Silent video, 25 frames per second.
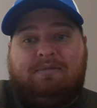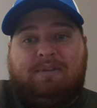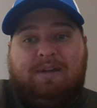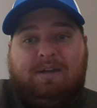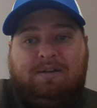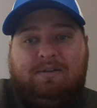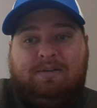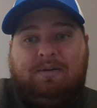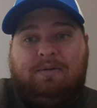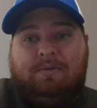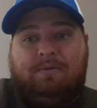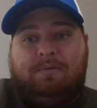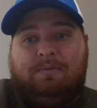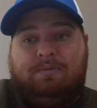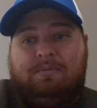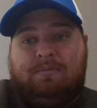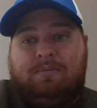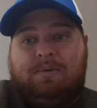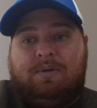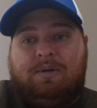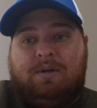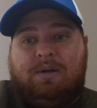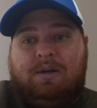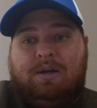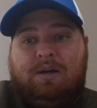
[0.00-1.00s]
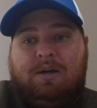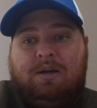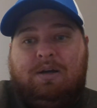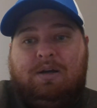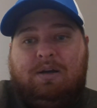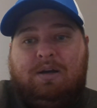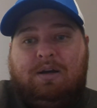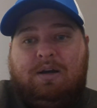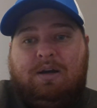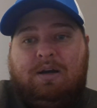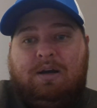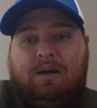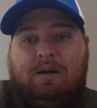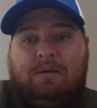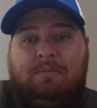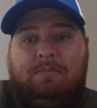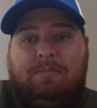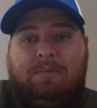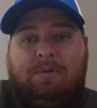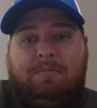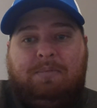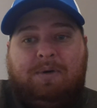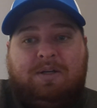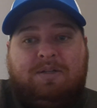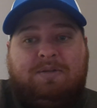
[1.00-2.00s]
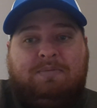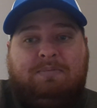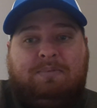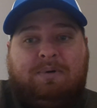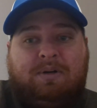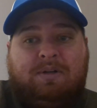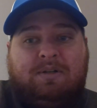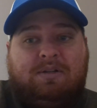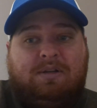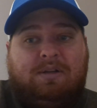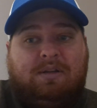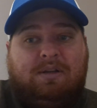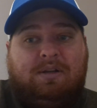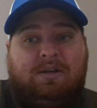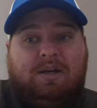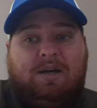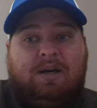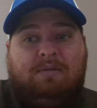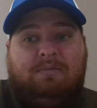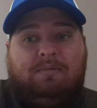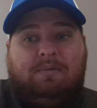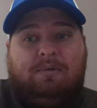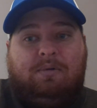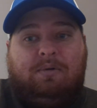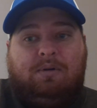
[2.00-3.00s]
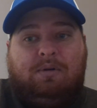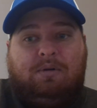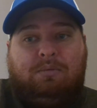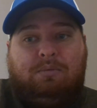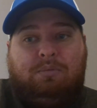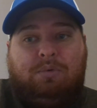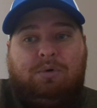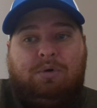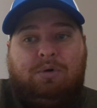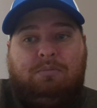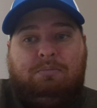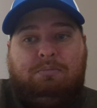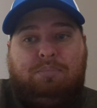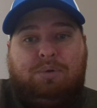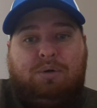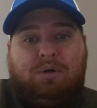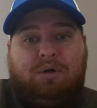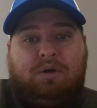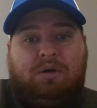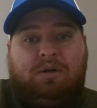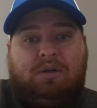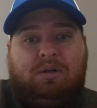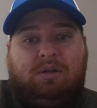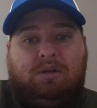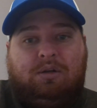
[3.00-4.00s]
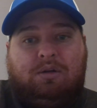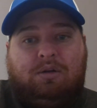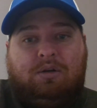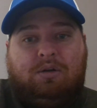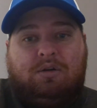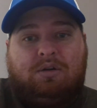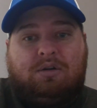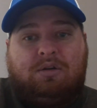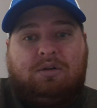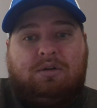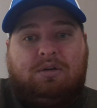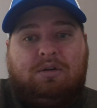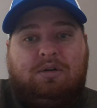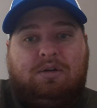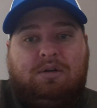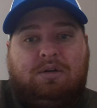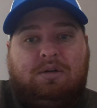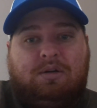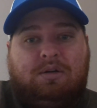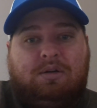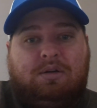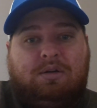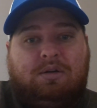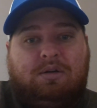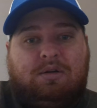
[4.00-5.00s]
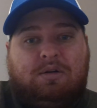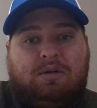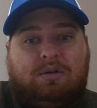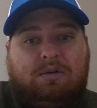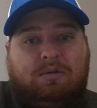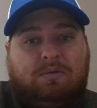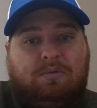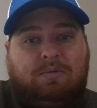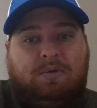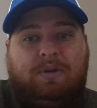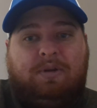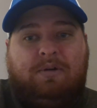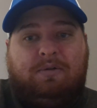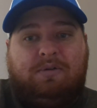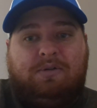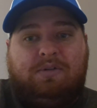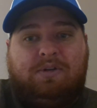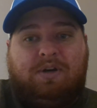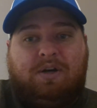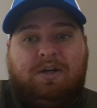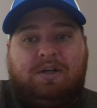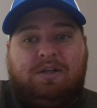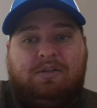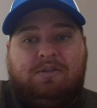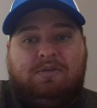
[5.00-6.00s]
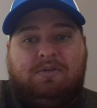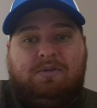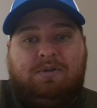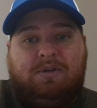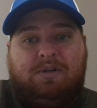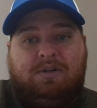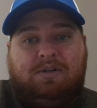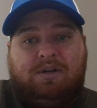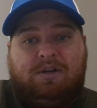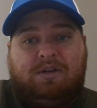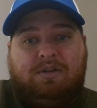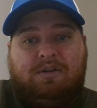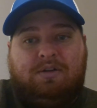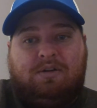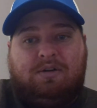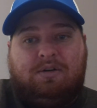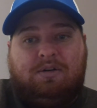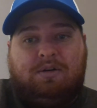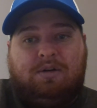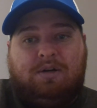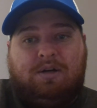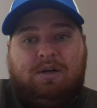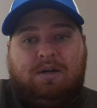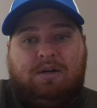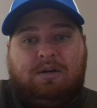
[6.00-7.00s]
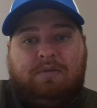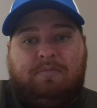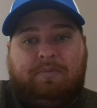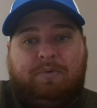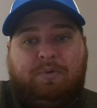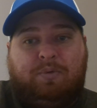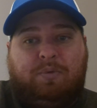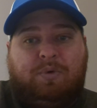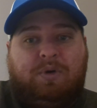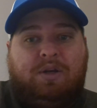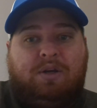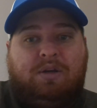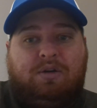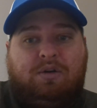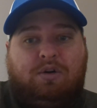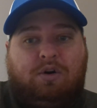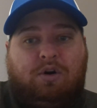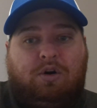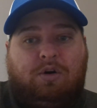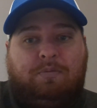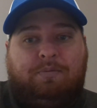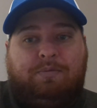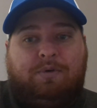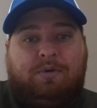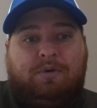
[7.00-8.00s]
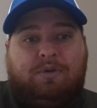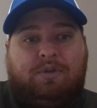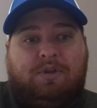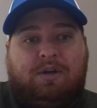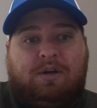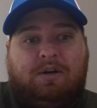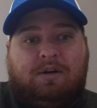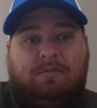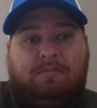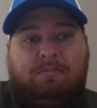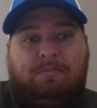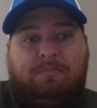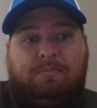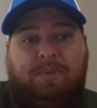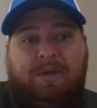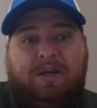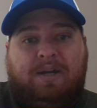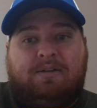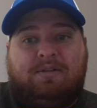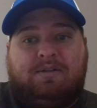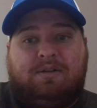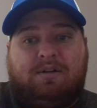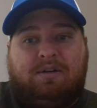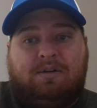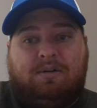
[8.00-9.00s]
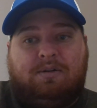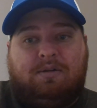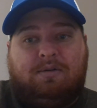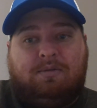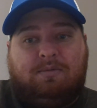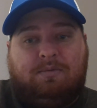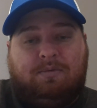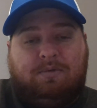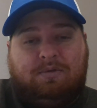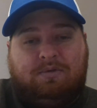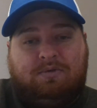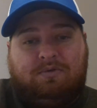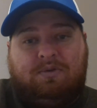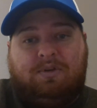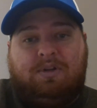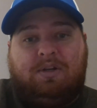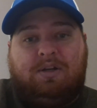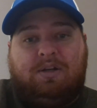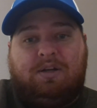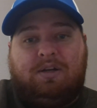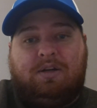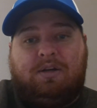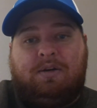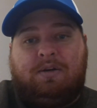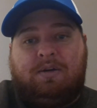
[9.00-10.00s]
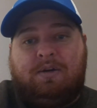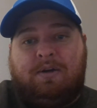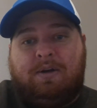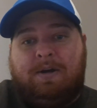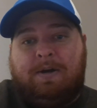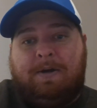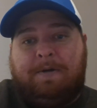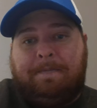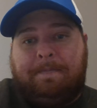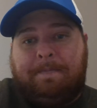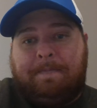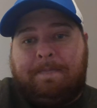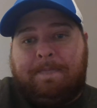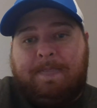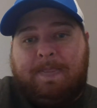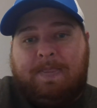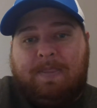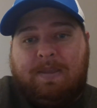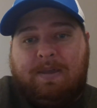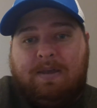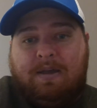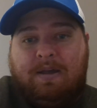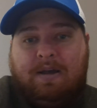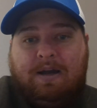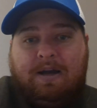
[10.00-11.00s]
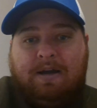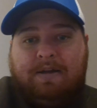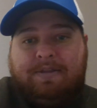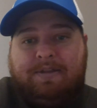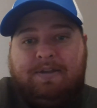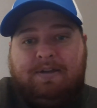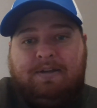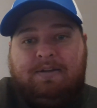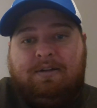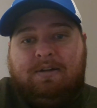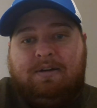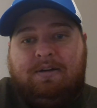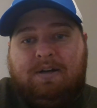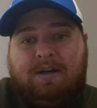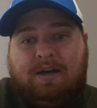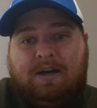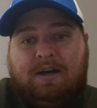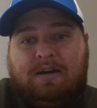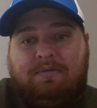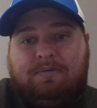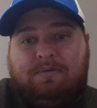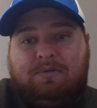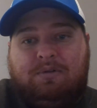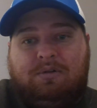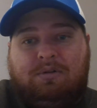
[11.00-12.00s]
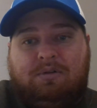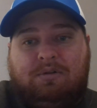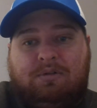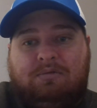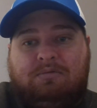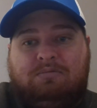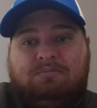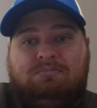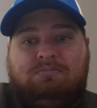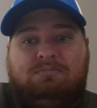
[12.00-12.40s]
they don't. The best parts of the novel were Burden and Lark when they were talking to each other. The way Karp wrote their banter was really good. I think the novel